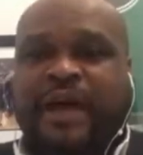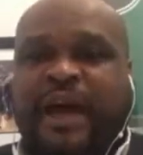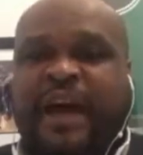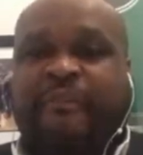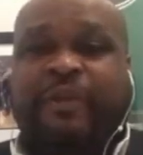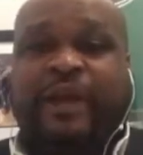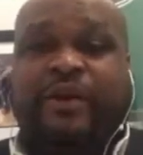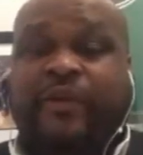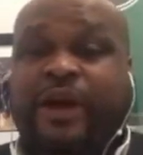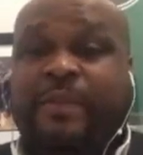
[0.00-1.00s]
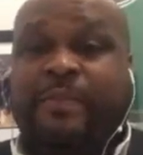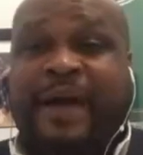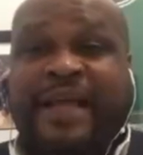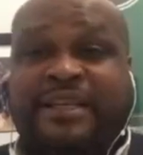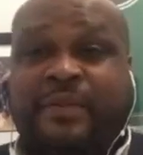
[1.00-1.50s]
have played great
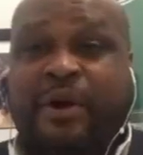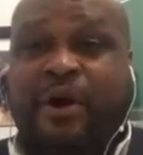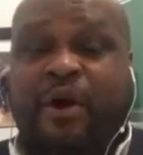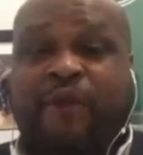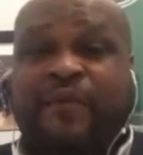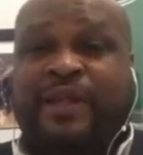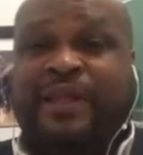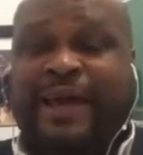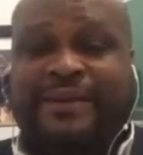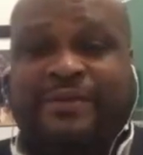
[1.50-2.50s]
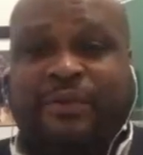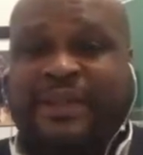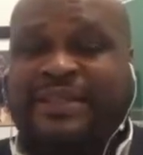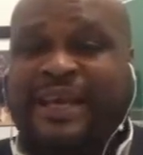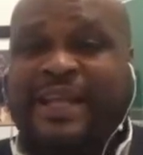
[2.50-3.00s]
basketball over the last,
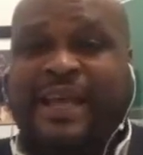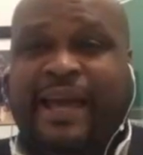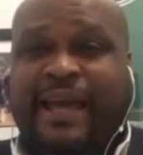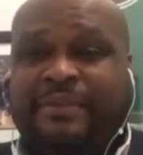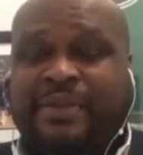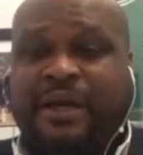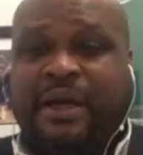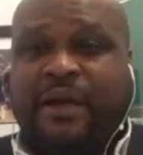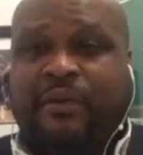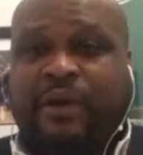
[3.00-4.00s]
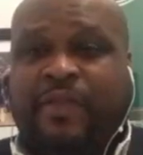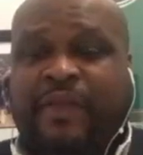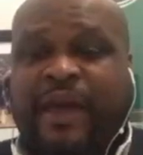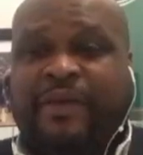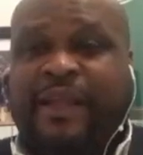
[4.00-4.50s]
10 games, where
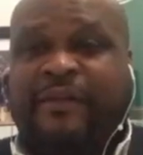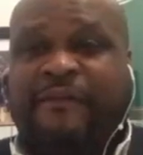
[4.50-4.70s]
they've had to